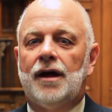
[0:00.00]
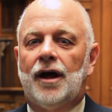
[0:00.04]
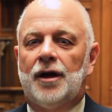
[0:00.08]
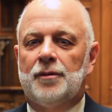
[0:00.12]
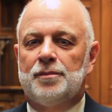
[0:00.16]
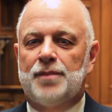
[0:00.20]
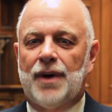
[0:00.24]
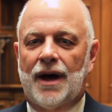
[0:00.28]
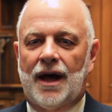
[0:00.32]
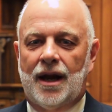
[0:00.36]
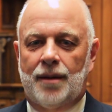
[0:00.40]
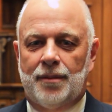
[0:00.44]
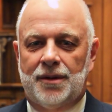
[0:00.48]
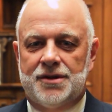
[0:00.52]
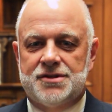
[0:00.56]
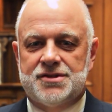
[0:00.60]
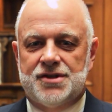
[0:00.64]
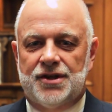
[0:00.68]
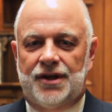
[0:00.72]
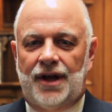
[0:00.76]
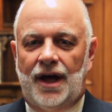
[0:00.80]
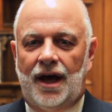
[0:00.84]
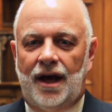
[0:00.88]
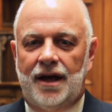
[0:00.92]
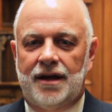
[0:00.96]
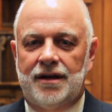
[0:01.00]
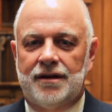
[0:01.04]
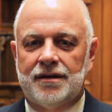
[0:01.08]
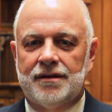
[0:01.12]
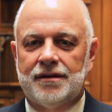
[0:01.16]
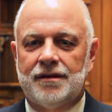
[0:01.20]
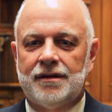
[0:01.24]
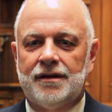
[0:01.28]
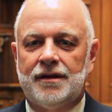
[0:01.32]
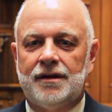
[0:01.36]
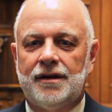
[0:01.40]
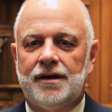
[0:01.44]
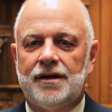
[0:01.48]
In Parliament today,
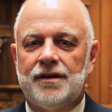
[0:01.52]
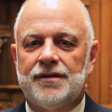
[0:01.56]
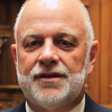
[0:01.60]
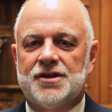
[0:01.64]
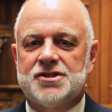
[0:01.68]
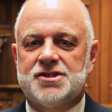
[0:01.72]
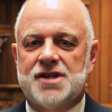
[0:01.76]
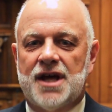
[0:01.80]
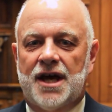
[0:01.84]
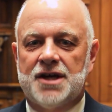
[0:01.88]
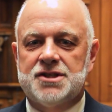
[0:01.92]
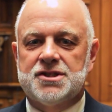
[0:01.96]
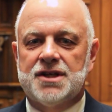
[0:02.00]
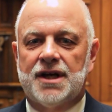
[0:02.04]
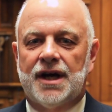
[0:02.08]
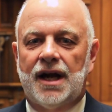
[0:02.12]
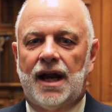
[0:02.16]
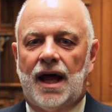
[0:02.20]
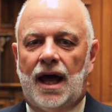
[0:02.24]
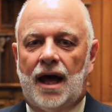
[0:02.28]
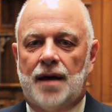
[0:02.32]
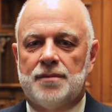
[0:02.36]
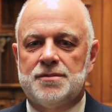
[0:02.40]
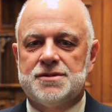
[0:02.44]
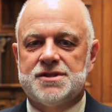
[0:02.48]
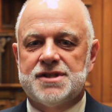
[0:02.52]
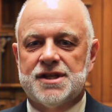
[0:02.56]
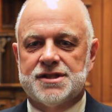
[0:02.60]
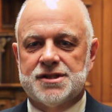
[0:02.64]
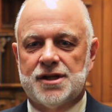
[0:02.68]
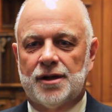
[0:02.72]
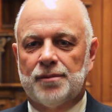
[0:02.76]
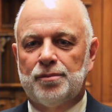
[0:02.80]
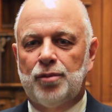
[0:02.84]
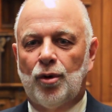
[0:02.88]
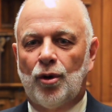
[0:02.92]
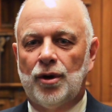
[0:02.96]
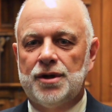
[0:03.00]
the Serjeant-at-arms is an
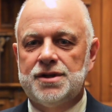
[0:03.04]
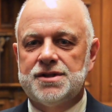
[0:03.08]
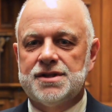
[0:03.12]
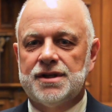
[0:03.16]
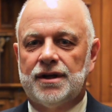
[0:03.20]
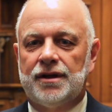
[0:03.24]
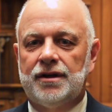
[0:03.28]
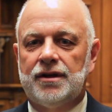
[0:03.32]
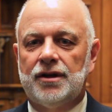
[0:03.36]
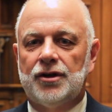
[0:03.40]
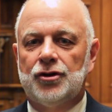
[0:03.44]
appointed,